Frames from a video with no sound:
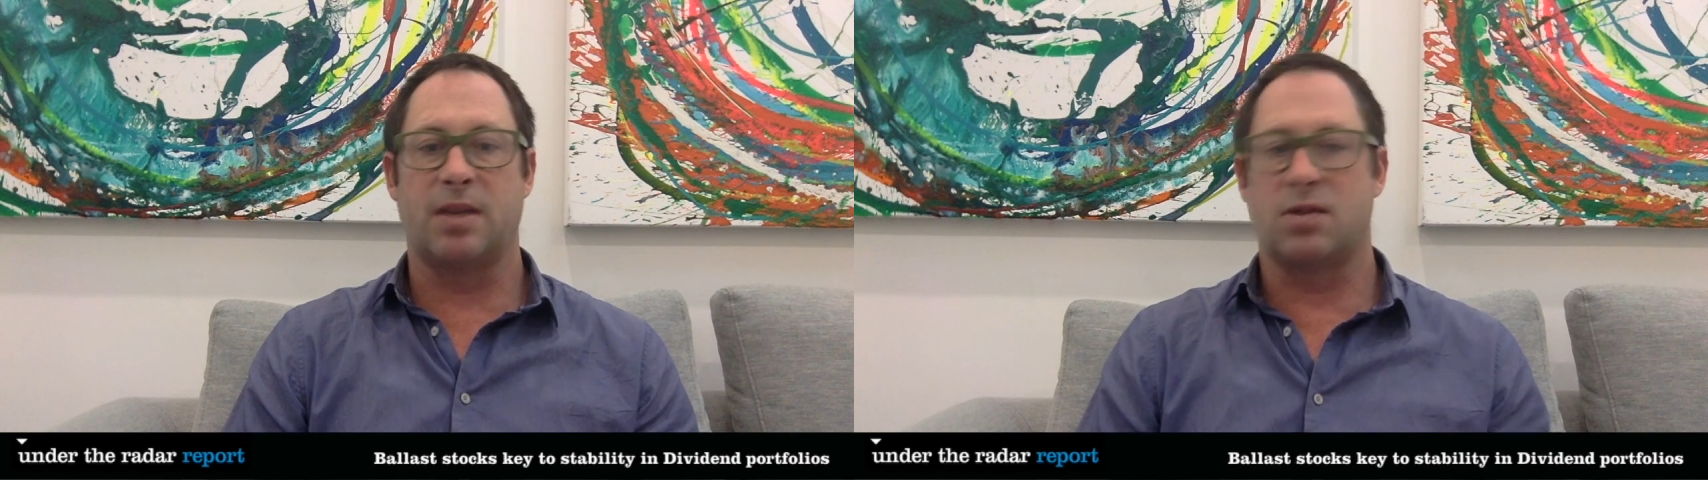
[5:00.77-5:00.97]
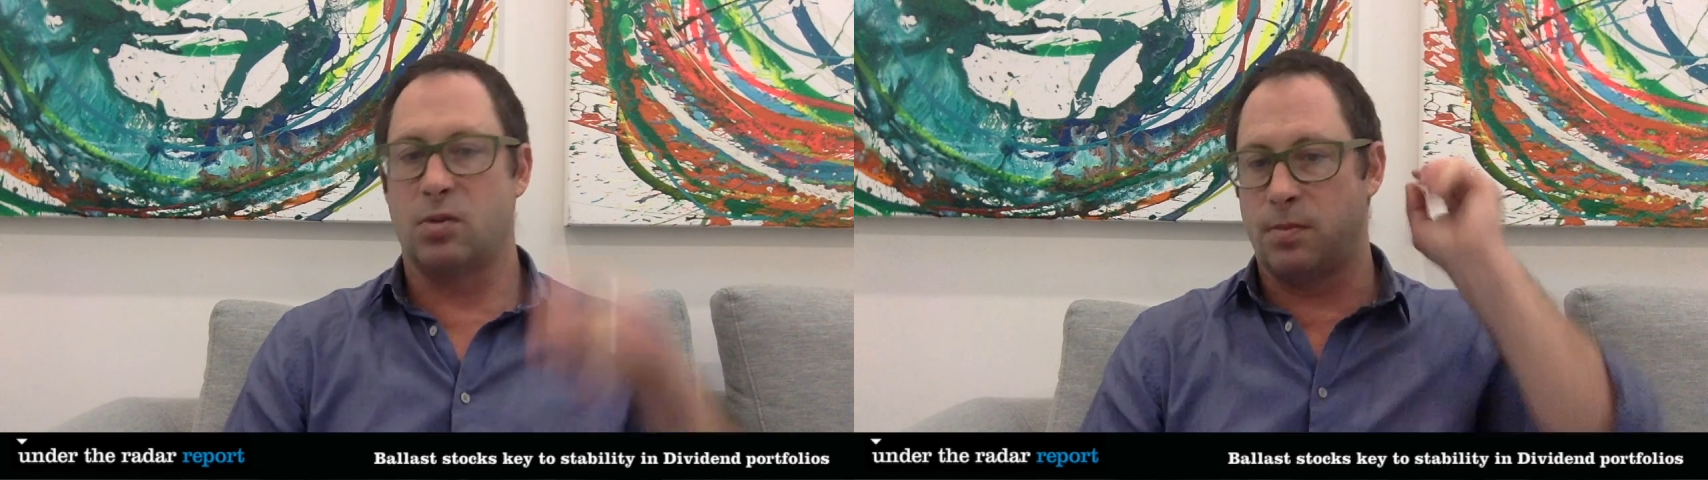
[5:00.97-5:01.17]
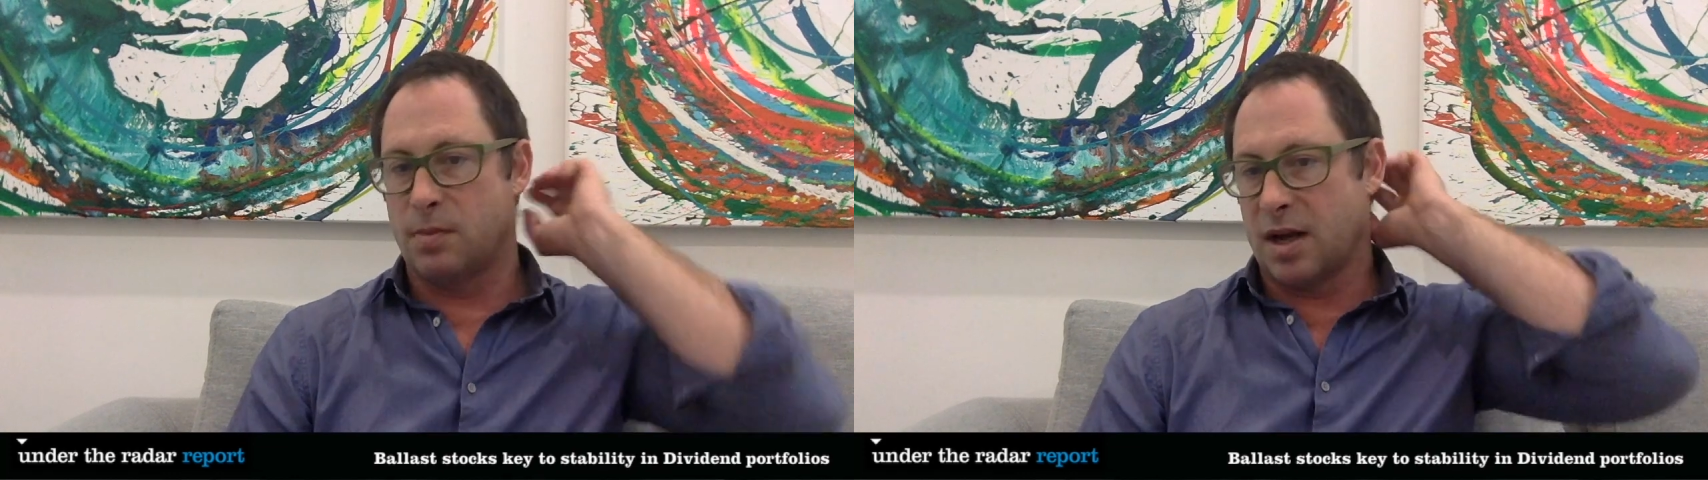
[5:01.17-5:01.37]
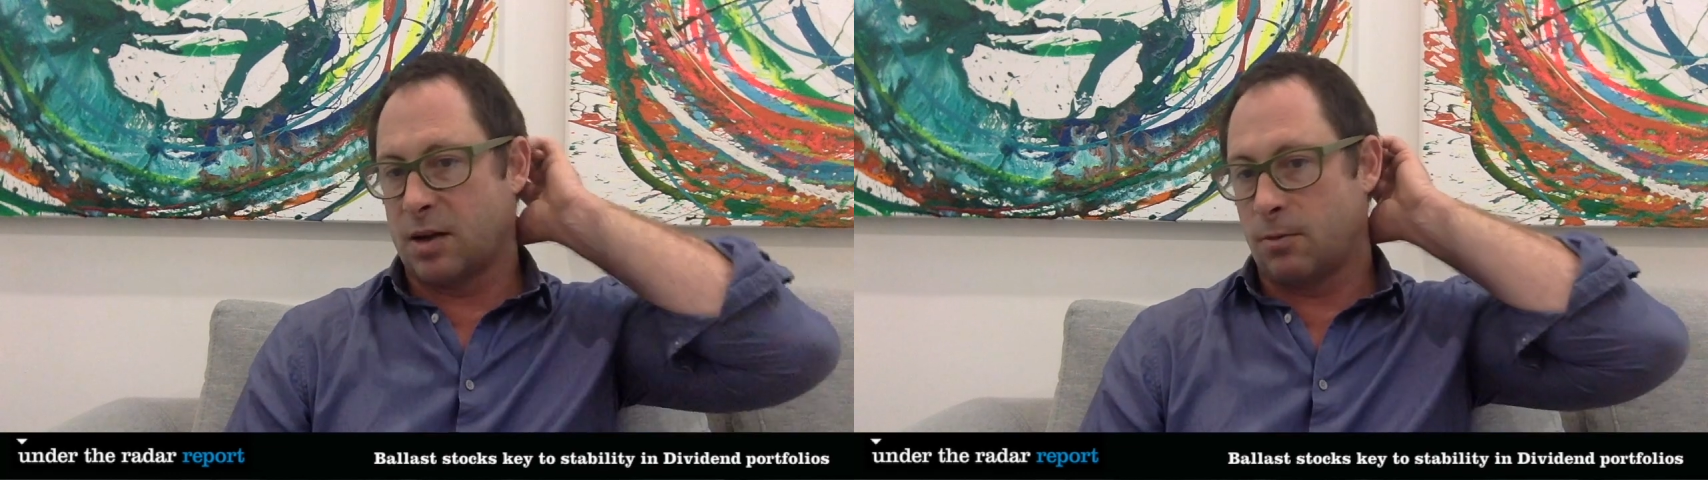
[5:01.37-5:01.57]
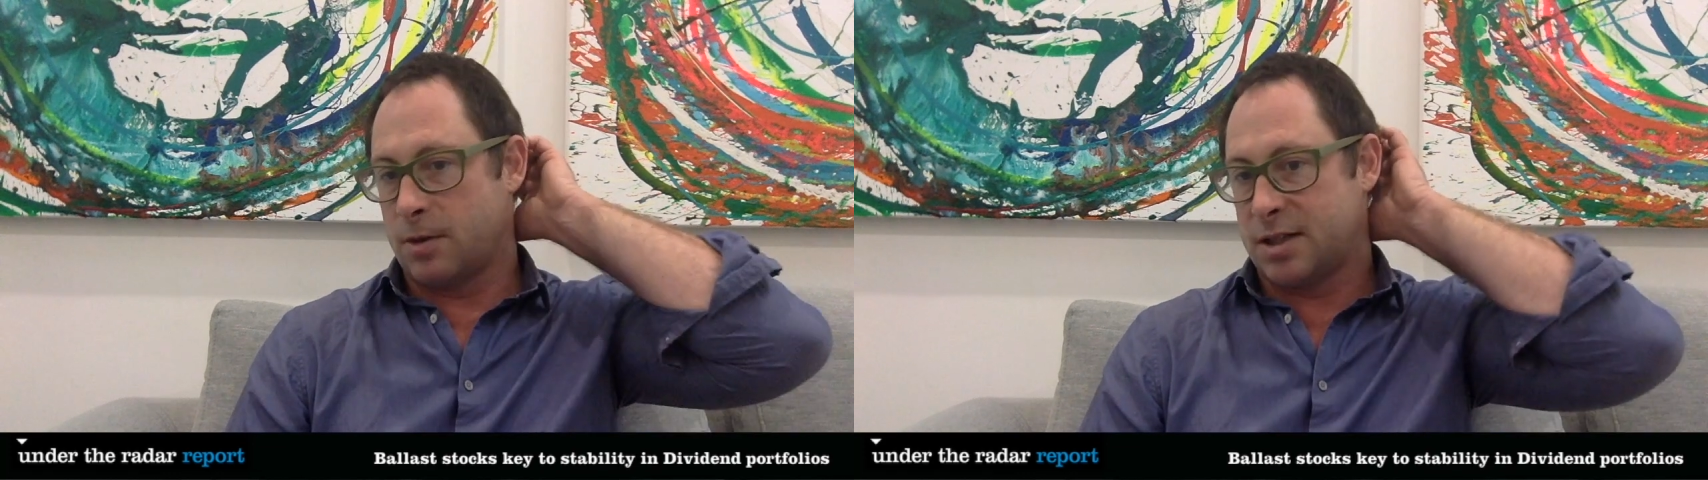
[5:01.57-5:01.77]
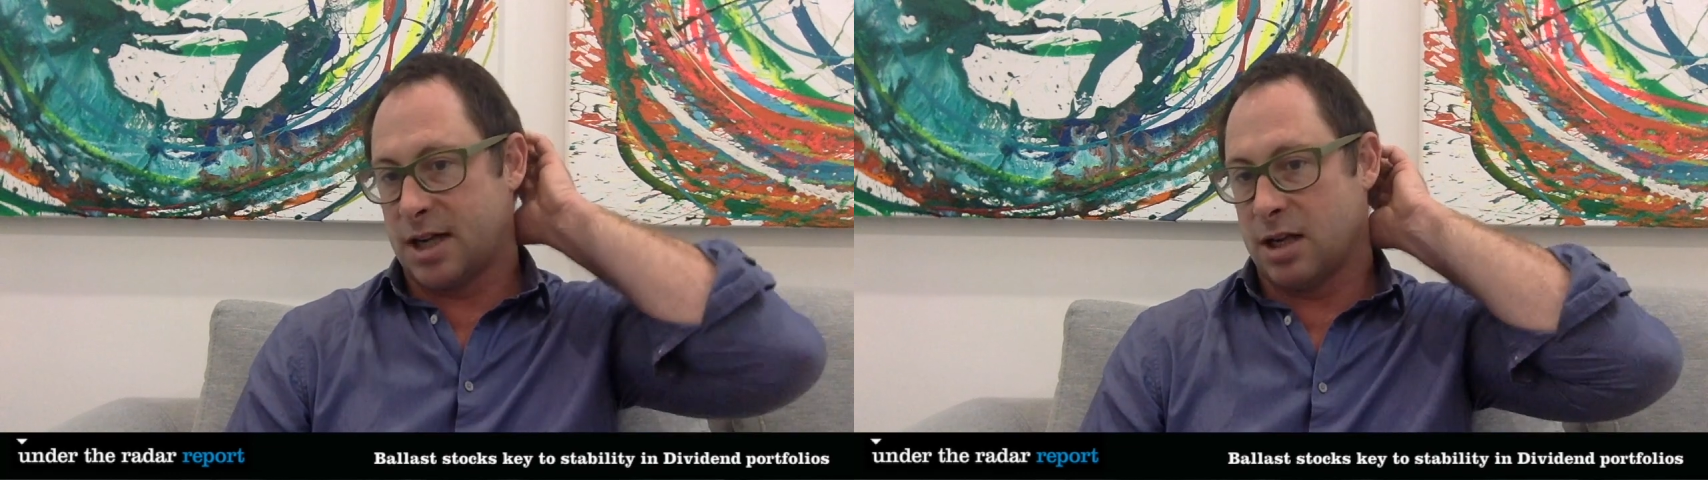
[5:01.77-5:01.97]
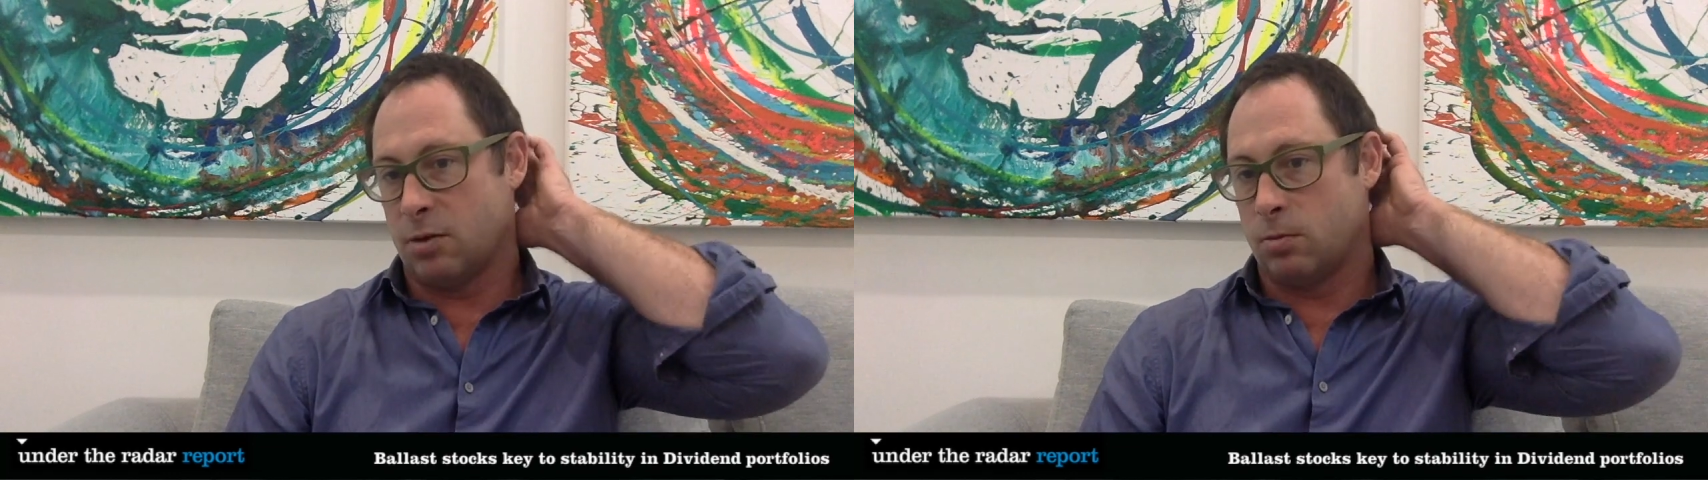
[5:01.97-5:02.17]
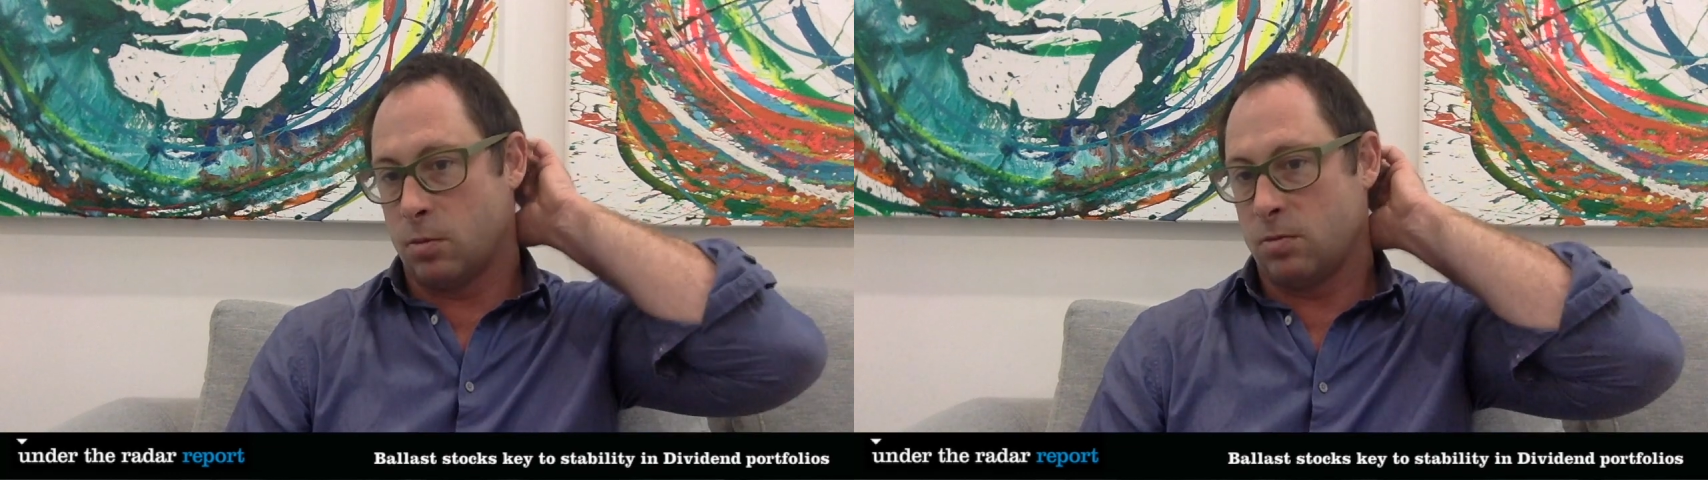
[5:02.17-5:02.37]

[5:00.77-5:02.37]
supermarket retailers,